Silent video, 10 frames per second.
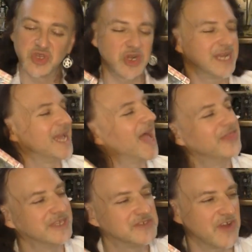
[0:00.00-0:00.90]
sort of
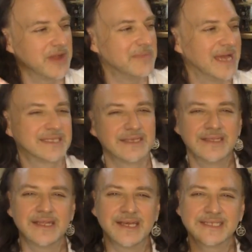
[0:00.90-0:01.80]
getting the divine masculine
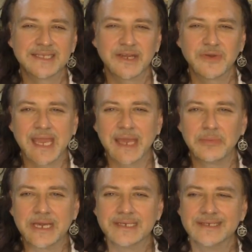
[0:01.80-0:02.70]
that likes to go
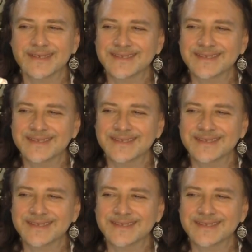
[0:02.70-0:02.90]
camping.